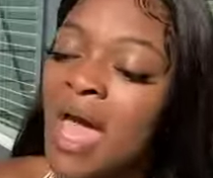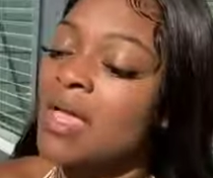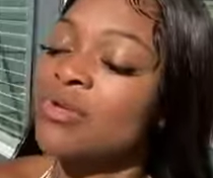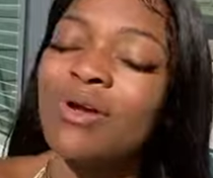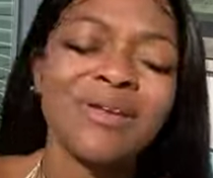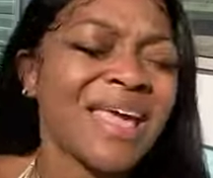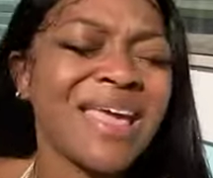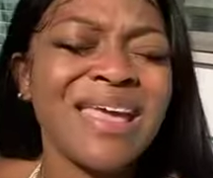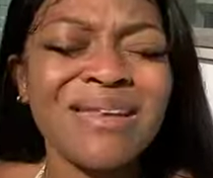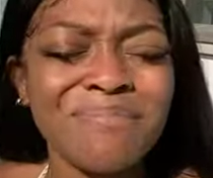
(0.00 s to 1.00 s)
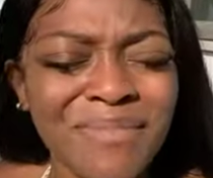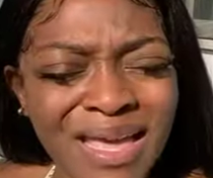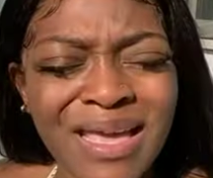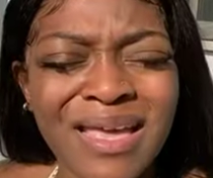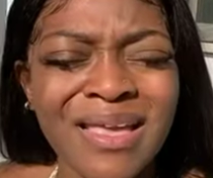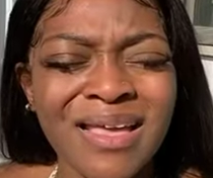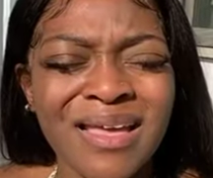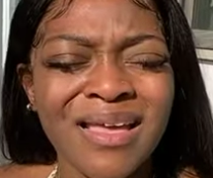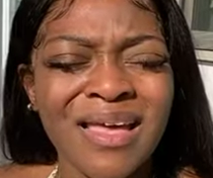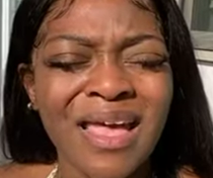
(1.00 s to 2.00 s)
You don't need me.
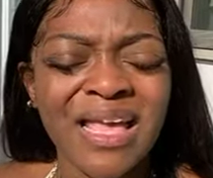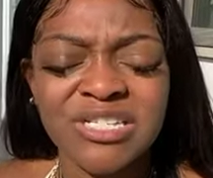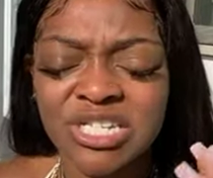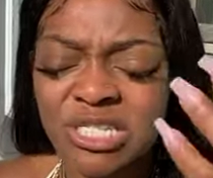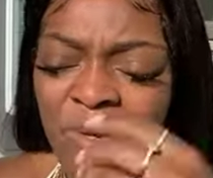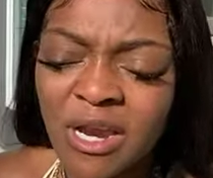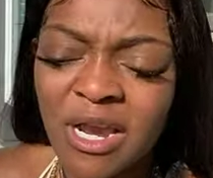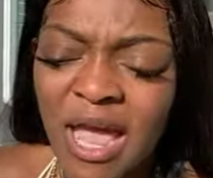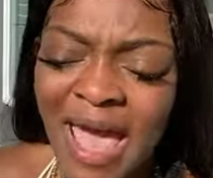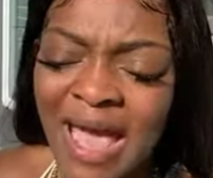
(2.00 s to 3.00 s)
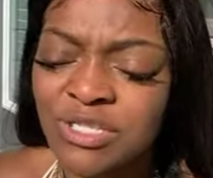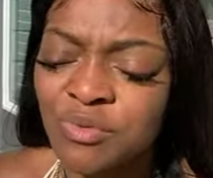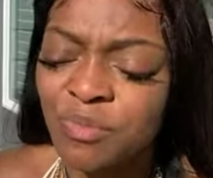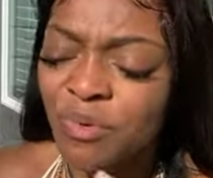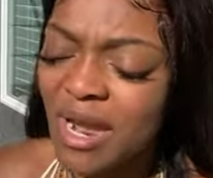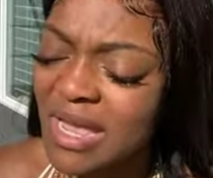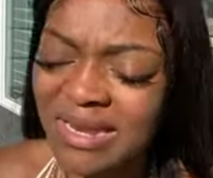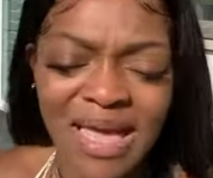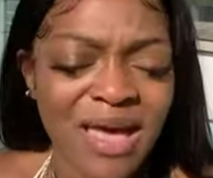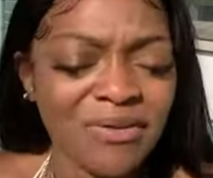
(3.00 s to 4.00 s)
It just Spirit had to bring
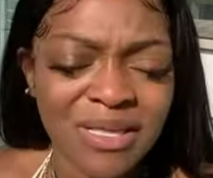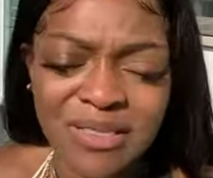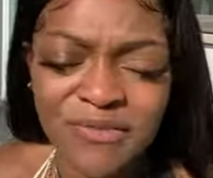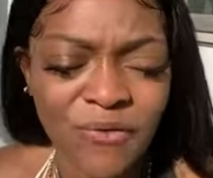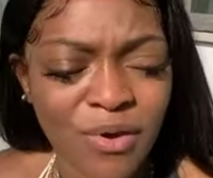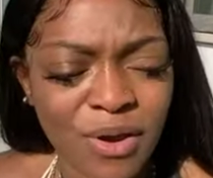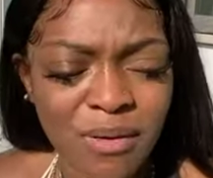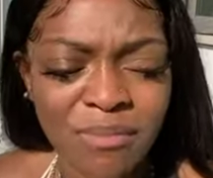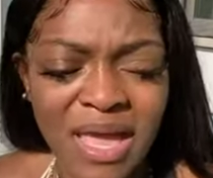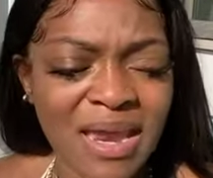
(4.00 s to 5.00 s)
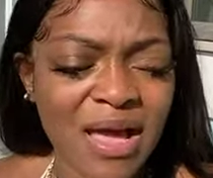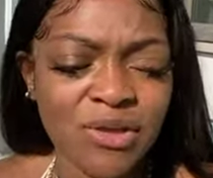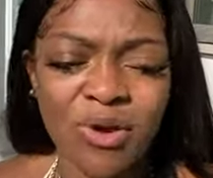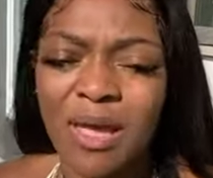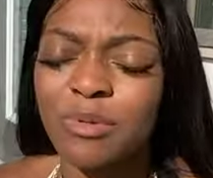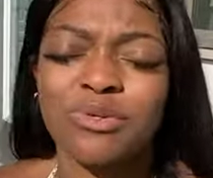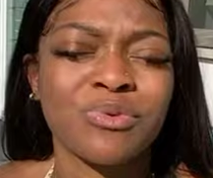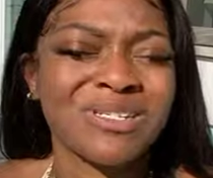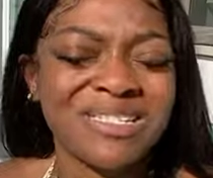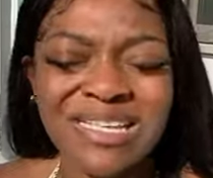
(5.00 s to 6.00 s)
it down in this form, and now you're able to
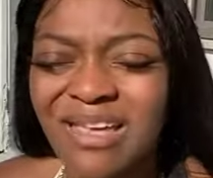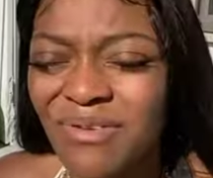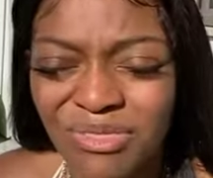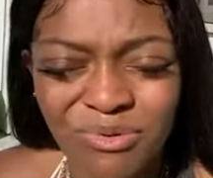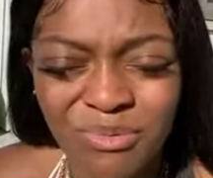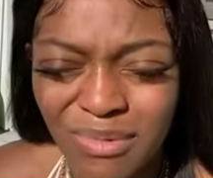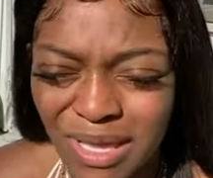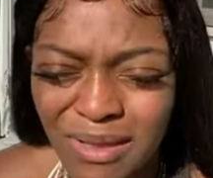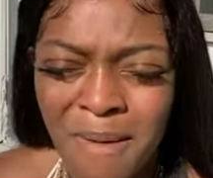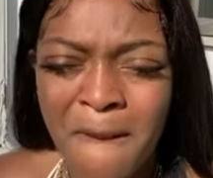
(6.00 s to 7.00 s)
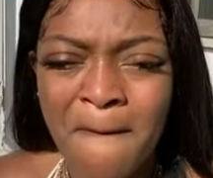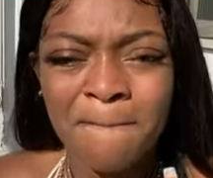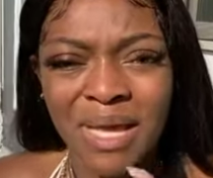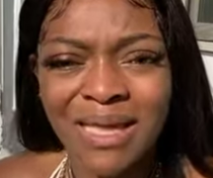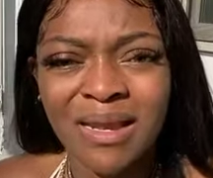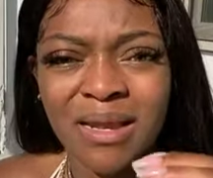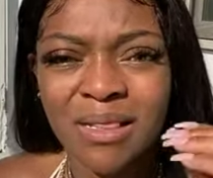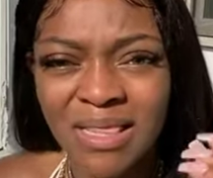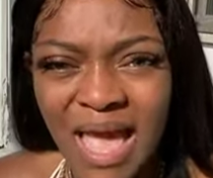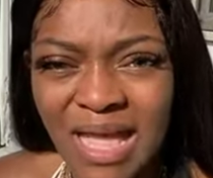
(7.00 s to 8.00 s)
receive it through me, but
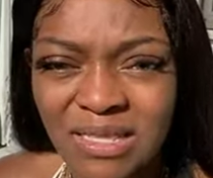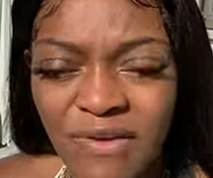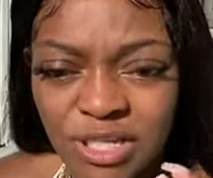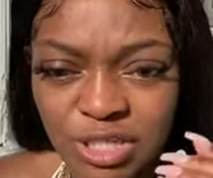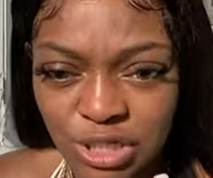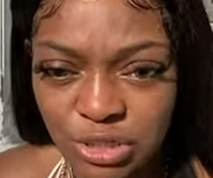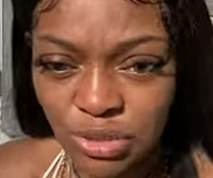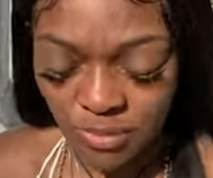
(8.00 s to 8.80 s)
the activation is you,